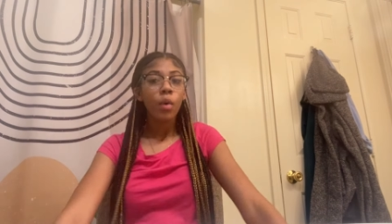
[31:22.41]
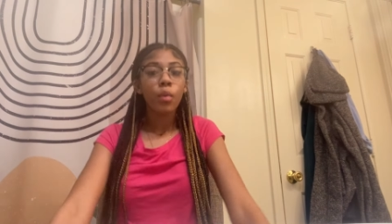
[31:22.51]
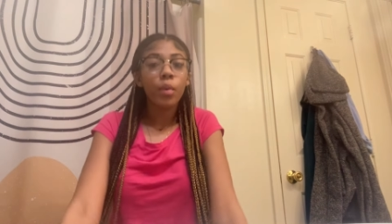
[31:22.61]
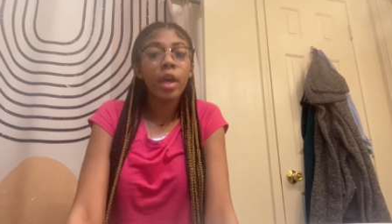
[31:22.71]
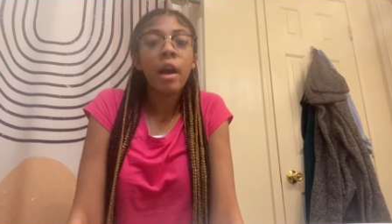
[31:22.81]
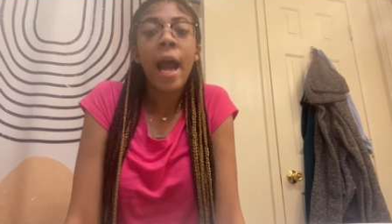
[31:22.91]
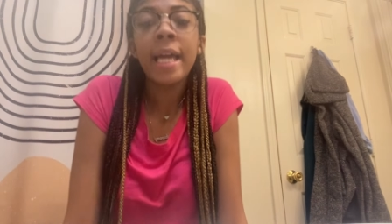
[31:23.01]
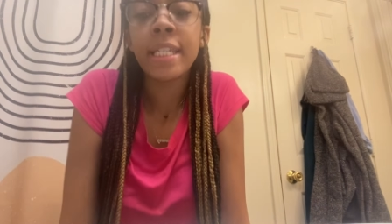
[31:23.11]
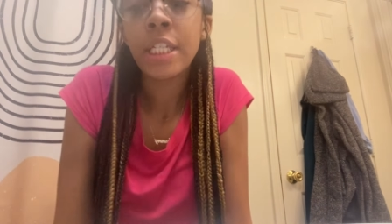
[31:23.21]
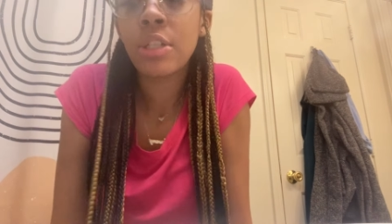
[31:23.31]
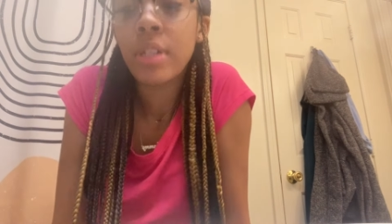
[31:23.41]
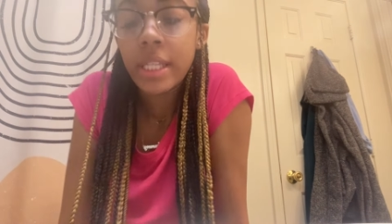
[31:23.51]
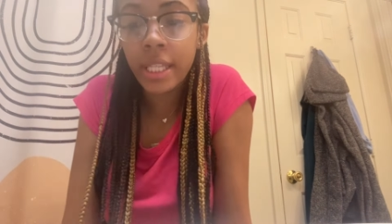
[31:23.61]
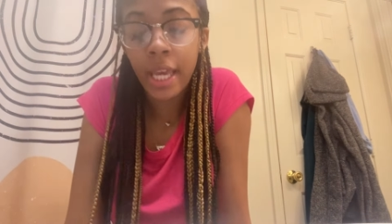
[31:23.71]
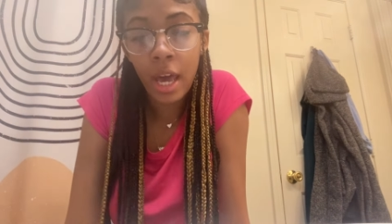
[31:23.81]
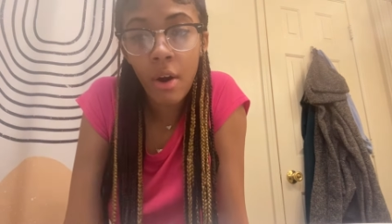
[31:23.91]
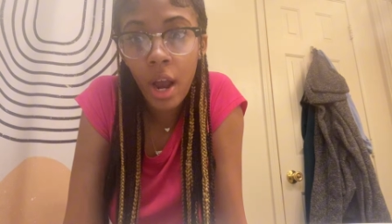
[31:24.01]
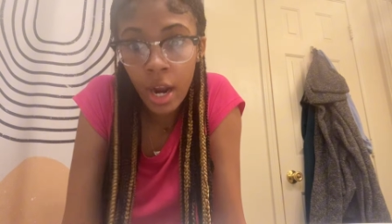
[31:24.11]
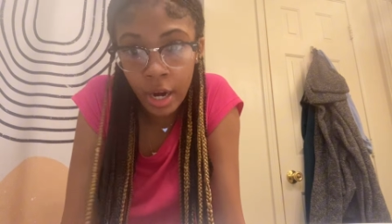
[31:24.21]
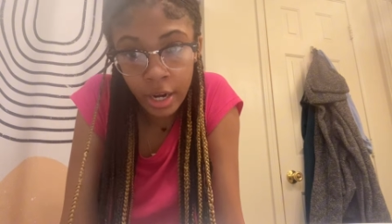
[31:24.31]
Well, I need you to tell
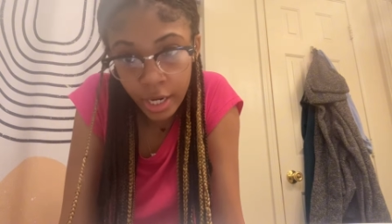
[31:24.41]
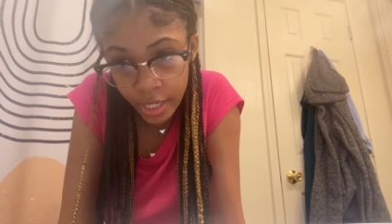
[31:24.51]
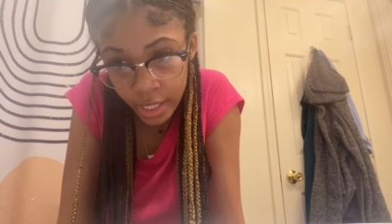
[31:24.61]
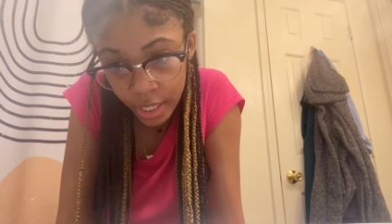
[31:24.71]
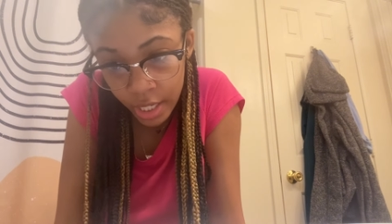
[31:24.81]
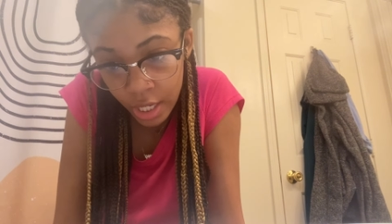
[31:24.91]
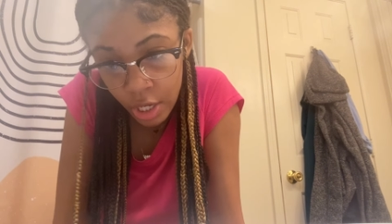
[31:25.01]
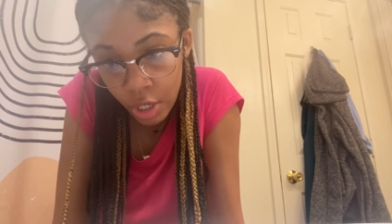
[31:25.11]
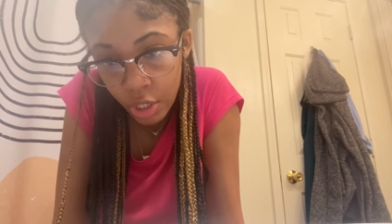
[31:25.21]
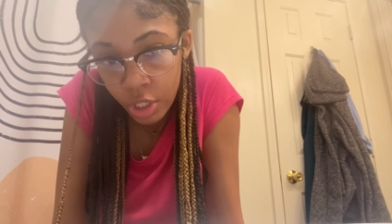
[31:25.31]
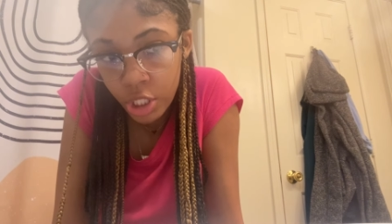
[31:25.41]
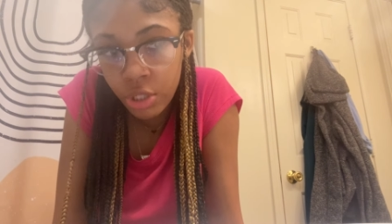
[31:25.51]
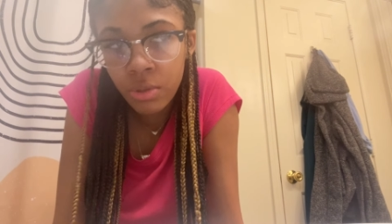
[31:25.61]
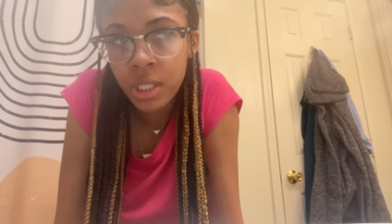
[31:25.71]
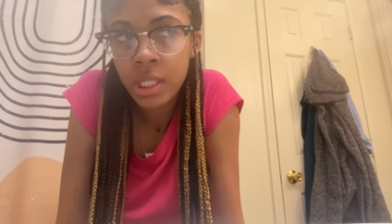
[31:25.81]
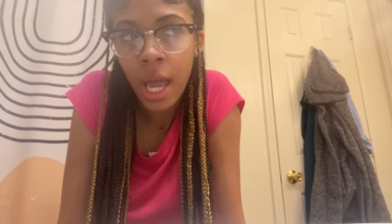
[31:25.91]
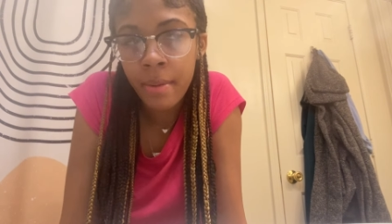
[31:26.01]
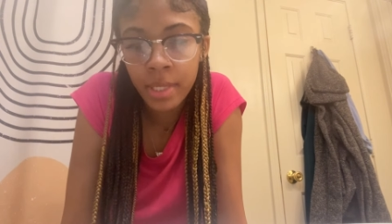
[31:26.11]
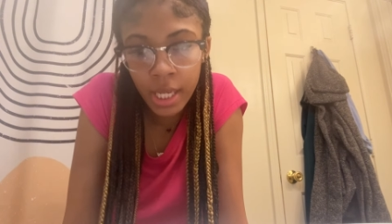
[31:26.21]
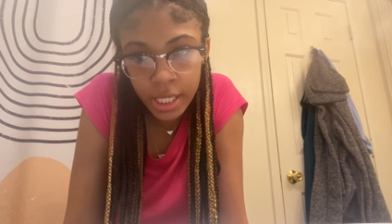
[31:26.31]
her to
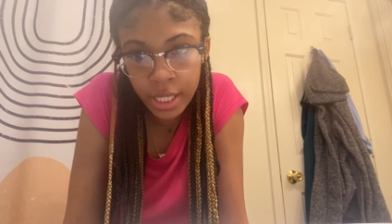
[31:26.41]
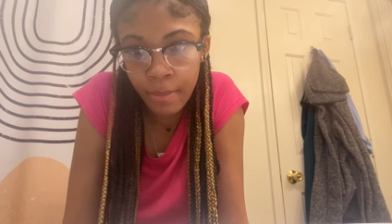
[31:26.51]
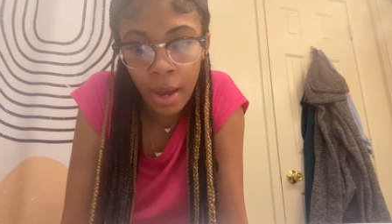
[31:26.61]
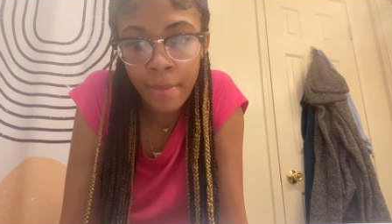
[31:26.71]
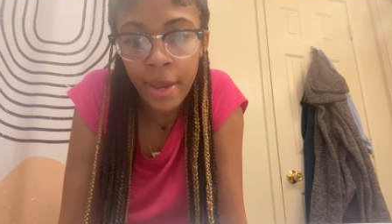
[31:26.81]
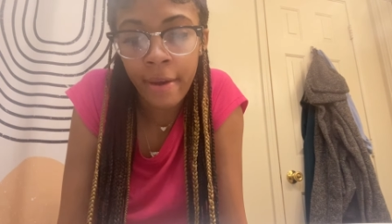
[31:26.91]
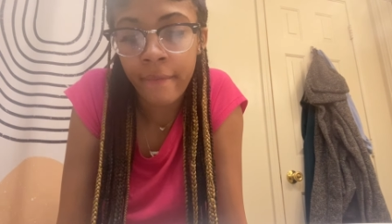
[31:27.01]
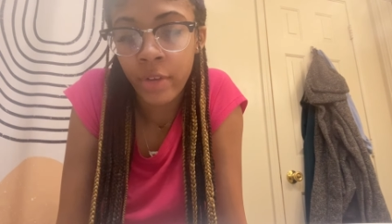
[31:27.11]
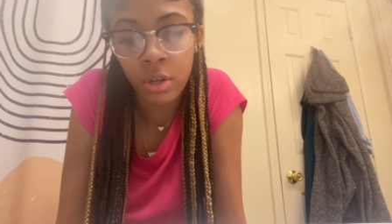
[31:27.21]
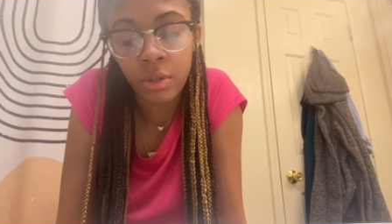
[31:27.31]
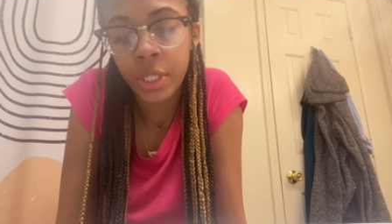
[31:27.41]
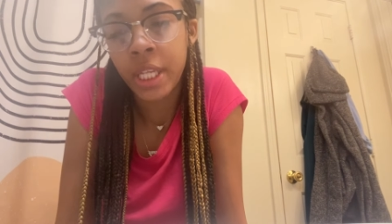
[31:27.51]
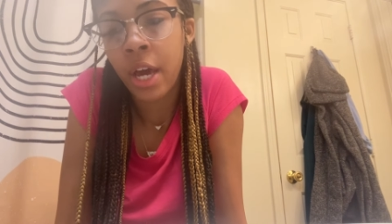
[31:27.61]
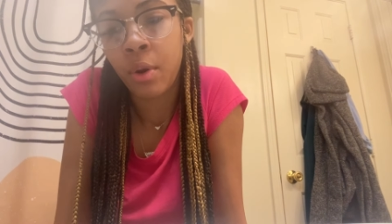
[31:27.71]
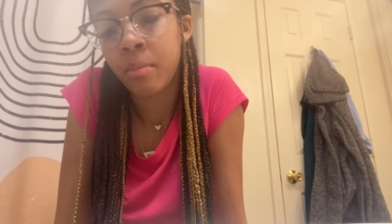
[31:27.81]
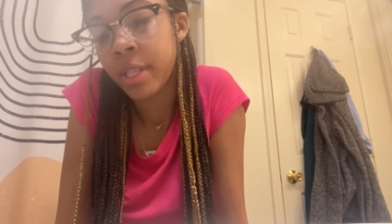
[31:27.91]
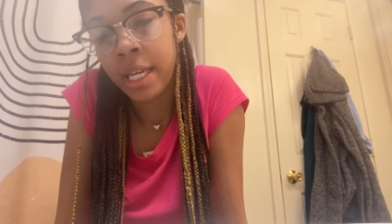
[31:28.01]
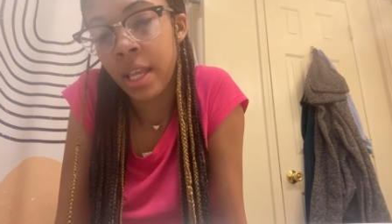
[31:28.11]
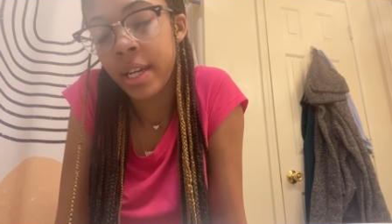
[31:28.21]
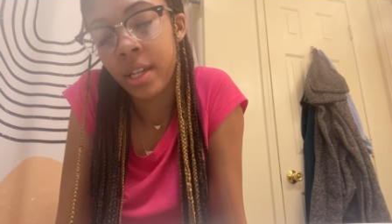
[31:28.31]
stop texting my man phone because I don't
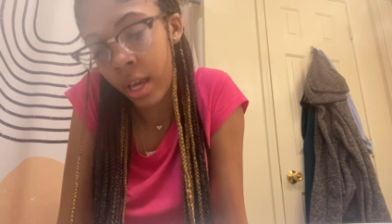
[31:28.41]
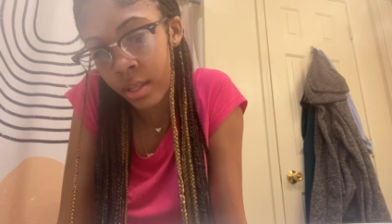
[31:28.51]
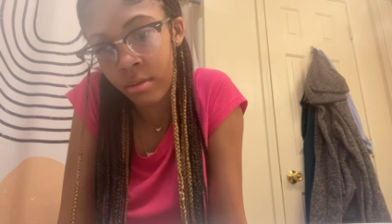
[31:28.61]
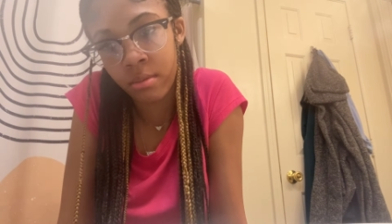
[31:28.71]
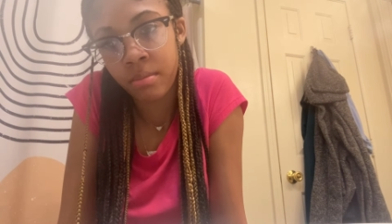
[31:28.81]
play like that.